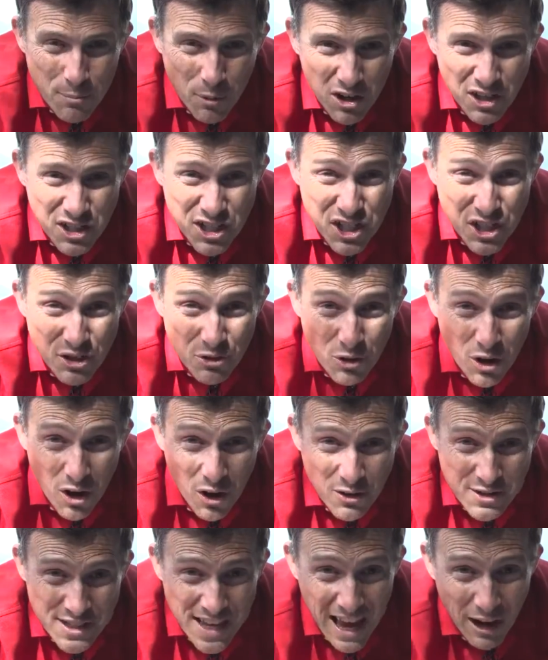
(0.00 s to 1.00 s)
can monitor your
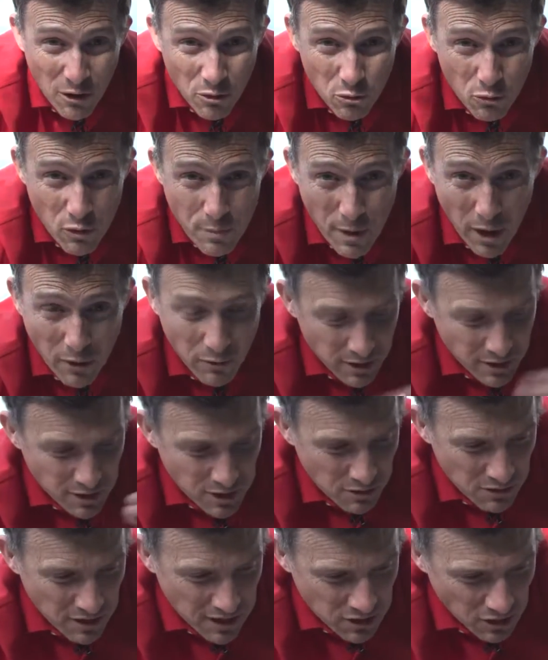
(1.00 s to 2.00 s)
car's health remotely
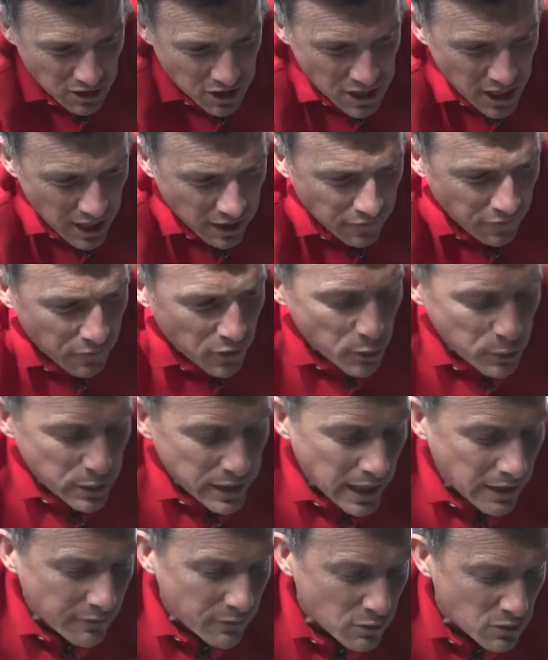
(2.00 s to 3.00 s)
and do things like check
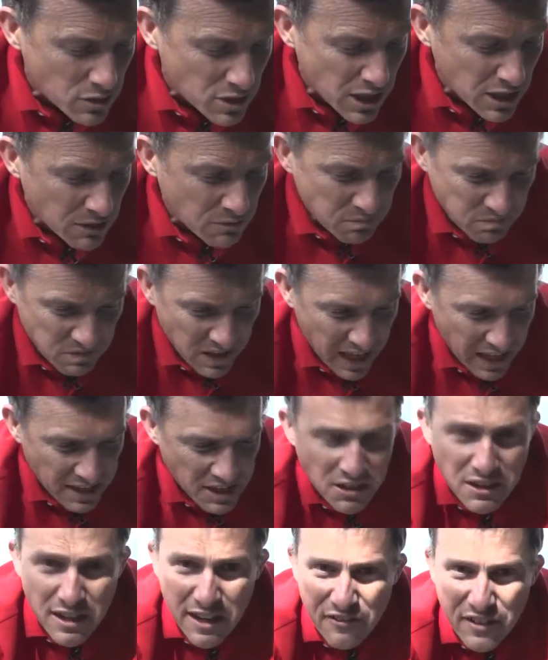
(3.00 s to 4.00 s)
fluid levels, so yeah,
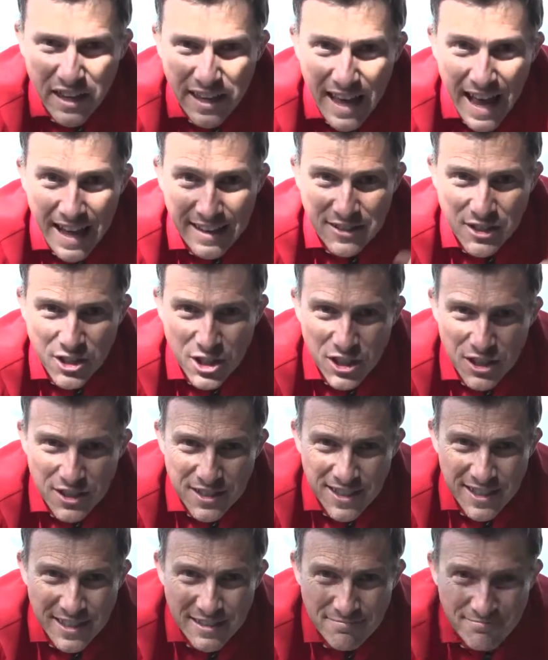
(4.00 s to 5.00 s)
you don't have to get your hands dirty.